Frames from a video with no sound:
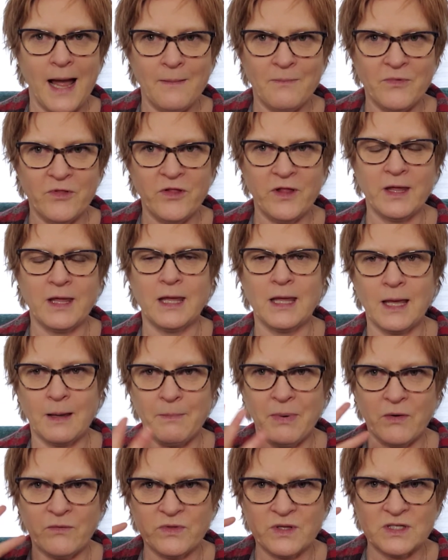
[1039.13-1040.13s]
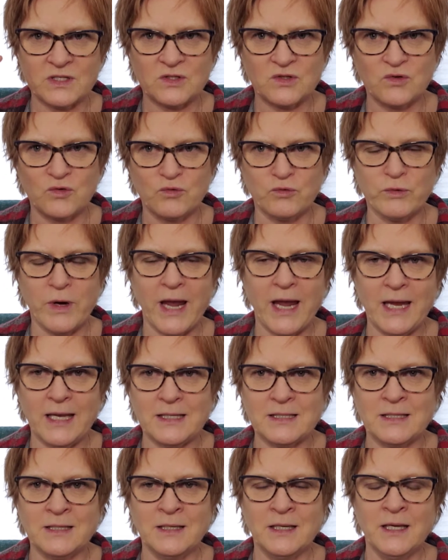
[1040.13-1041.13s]
I'm thinking about this
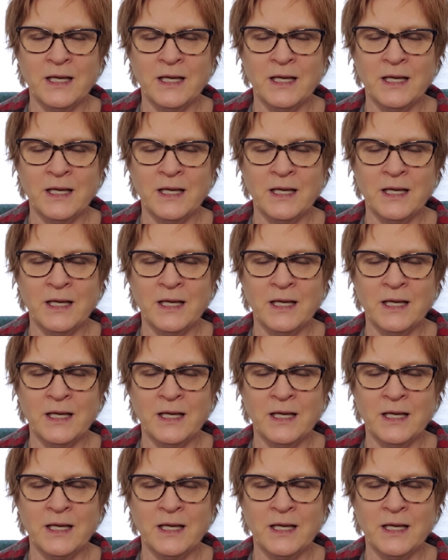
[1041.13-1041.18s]
great